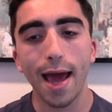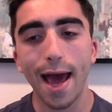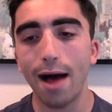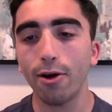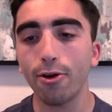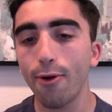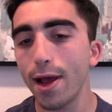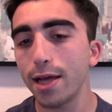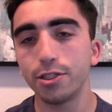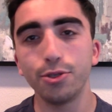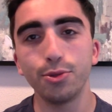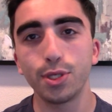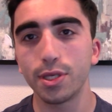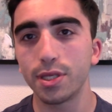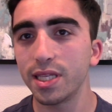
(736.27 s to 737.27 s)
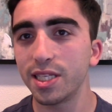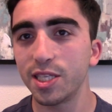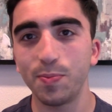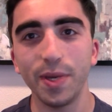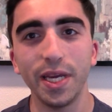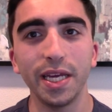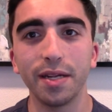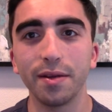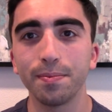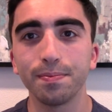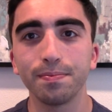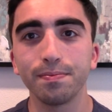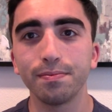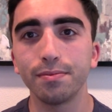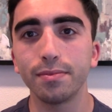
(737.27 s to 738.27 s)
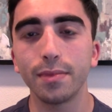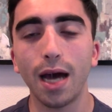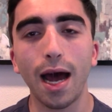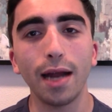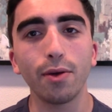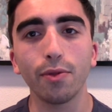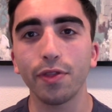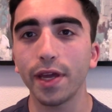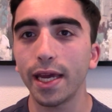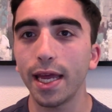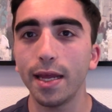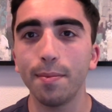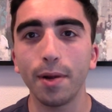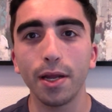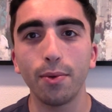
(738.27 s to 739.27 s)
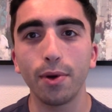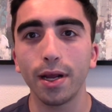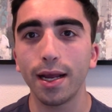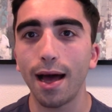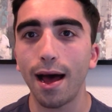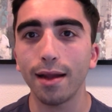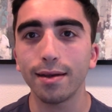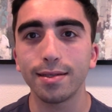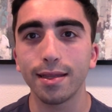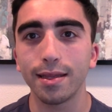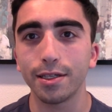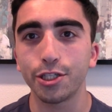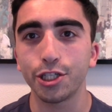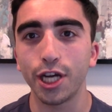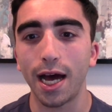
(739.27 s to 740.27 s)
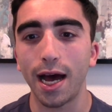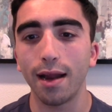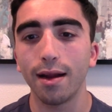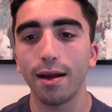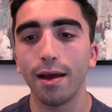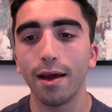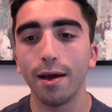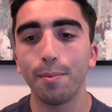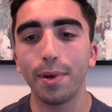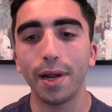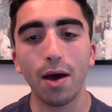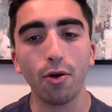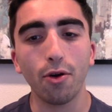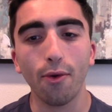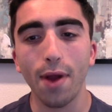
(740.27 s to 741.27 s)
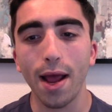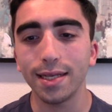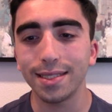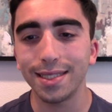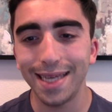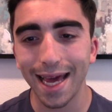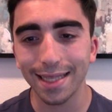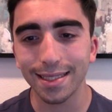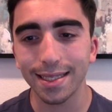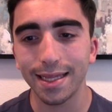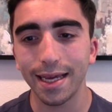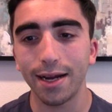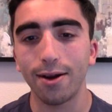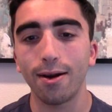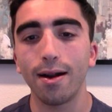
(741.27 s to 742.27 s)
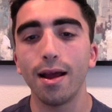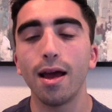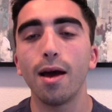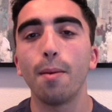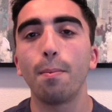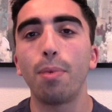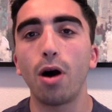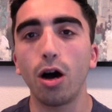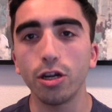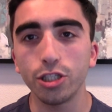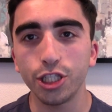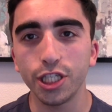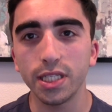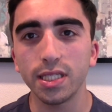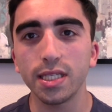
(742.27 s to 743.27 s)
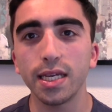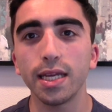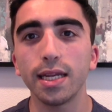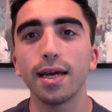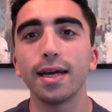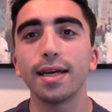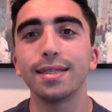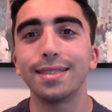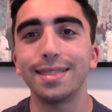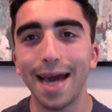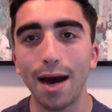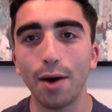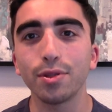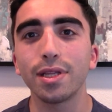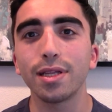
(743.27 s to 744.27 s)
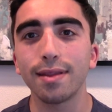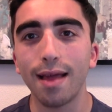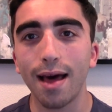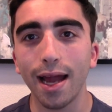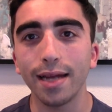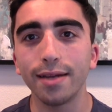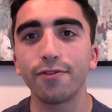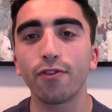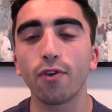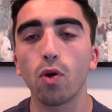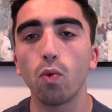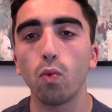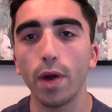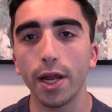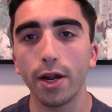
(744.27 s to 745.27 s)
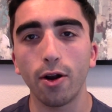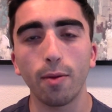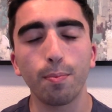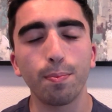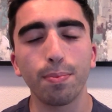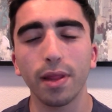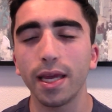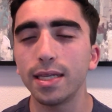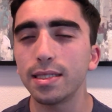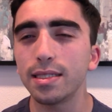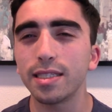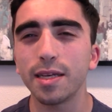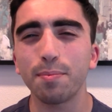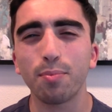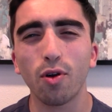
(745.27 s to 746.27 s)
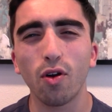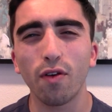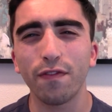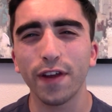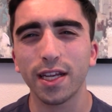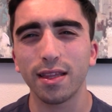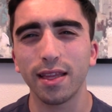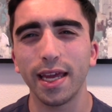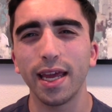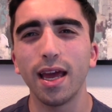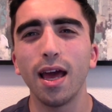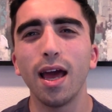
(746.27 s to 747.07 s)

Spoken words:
Alcaraz uses the speed. I don't think anybody would have gotten to this shot, but Alcaraz gets there, punches it down the line for a winner, places it perfectly.